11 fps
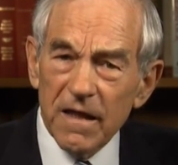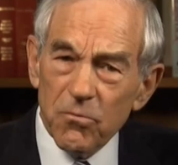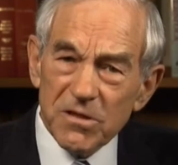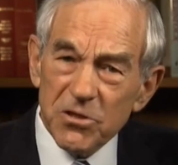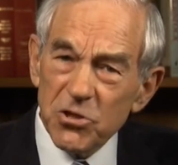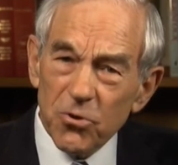
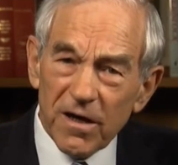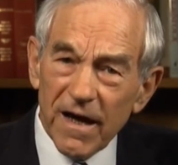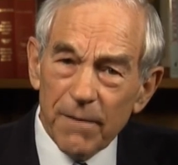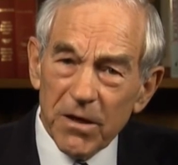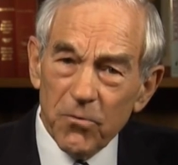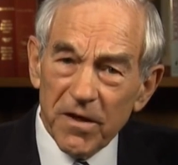there was a
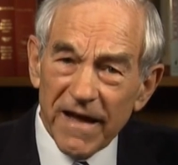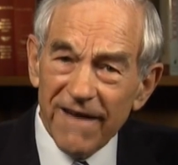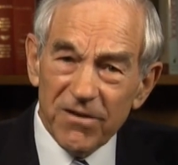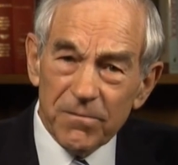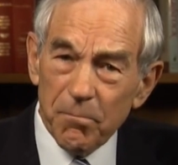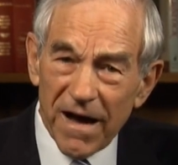shortcoming with
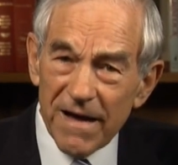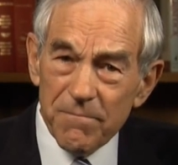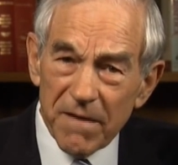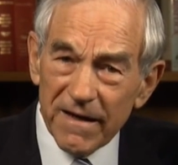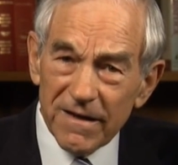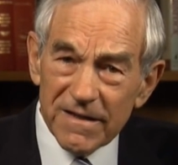having
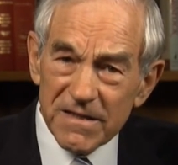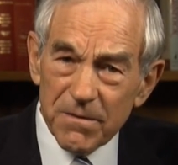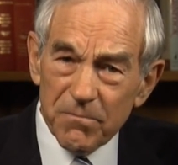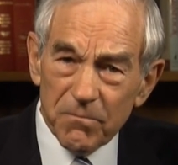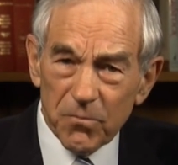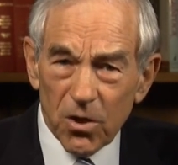
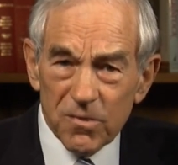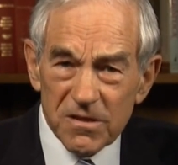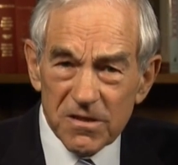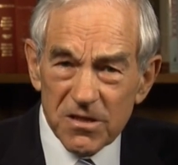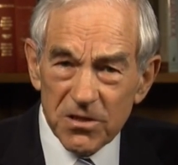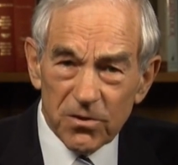bimetallism,
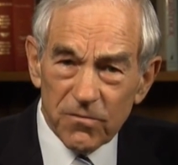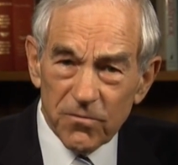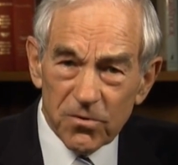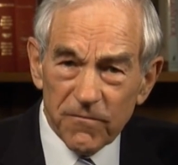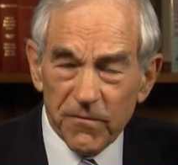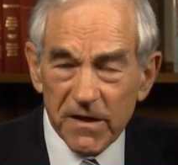gold and
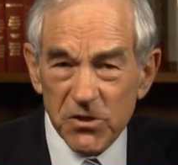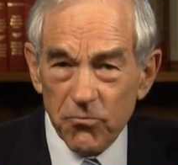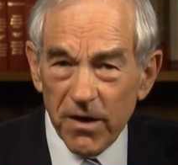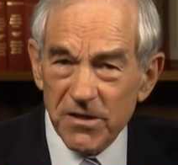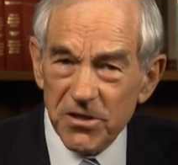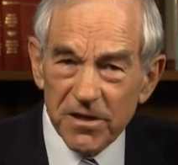silver, fixed
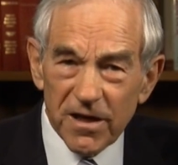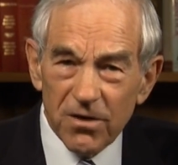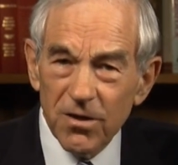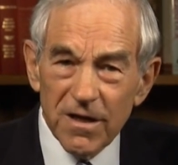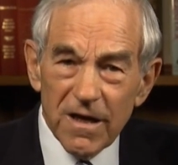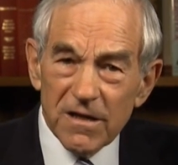
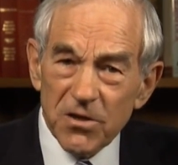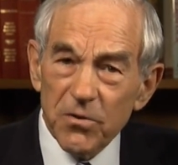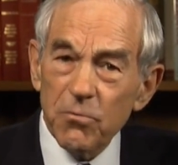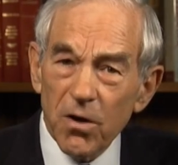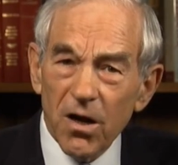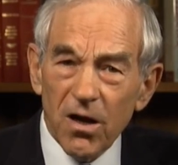ratio. So
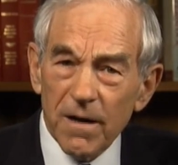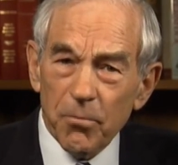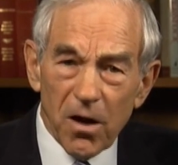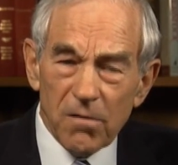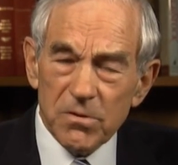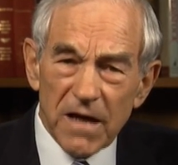there were a lot of
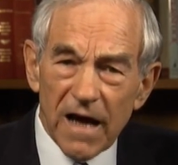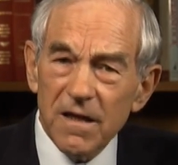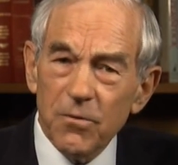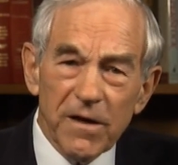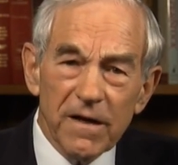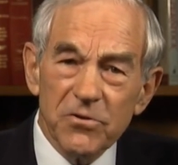problems. I
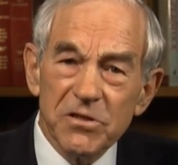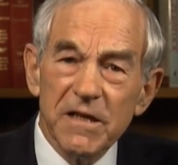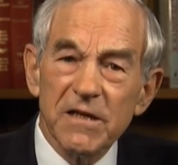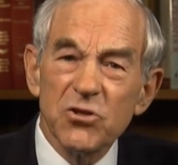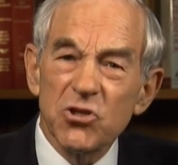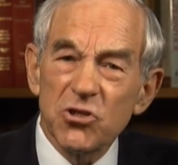think we
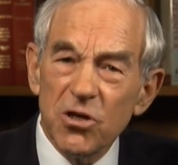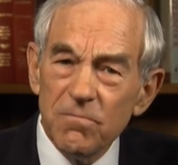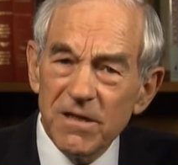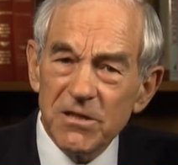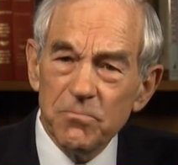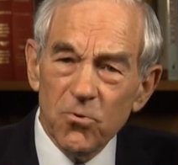understand
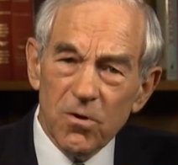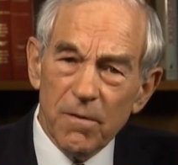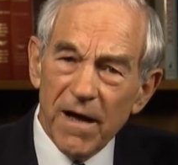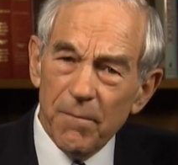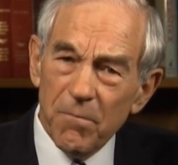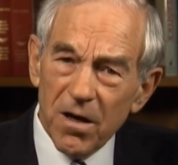so much more
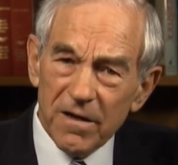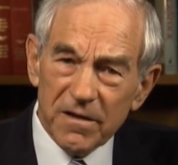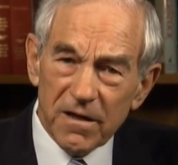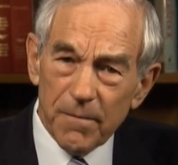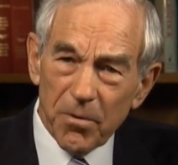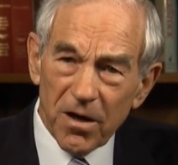about
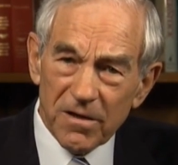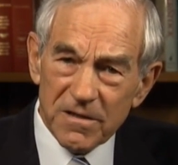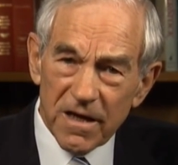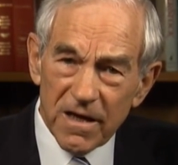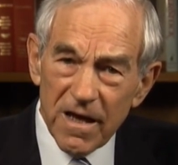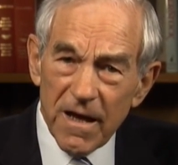monetary
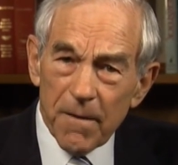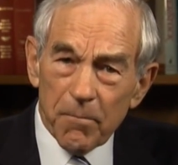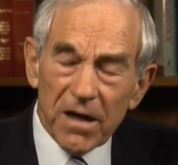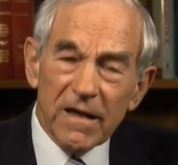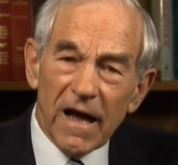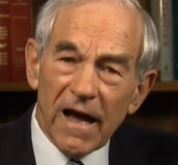policy,
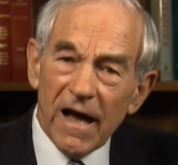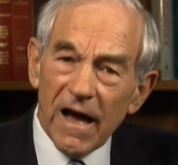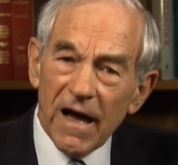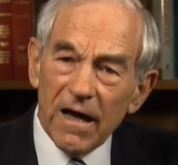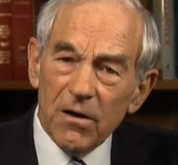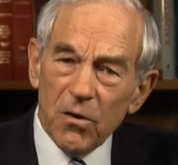but
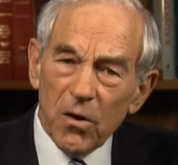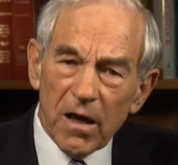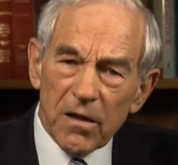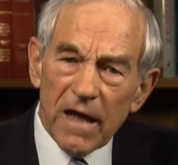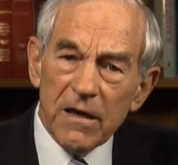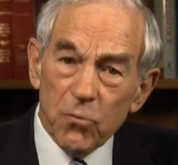
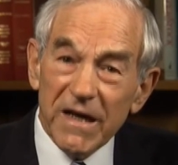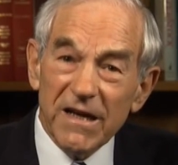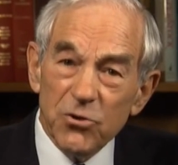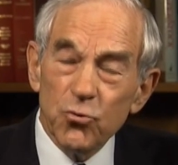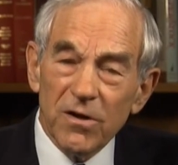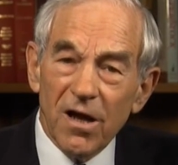and we
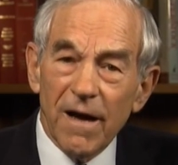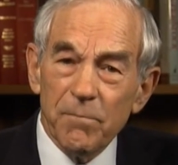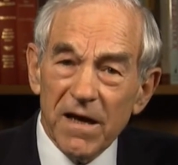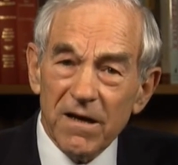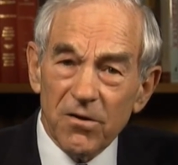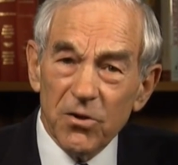can do a
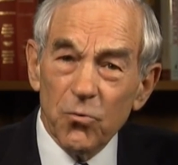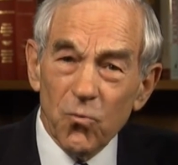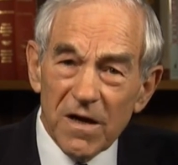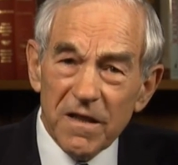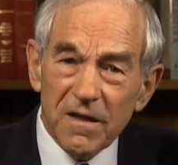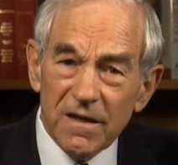lot better. The
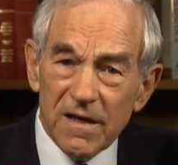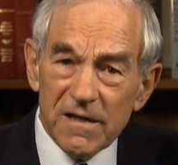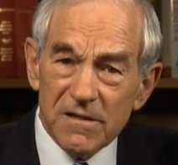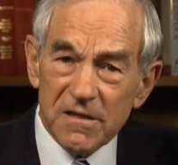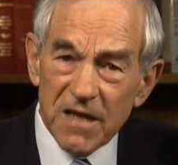one thing is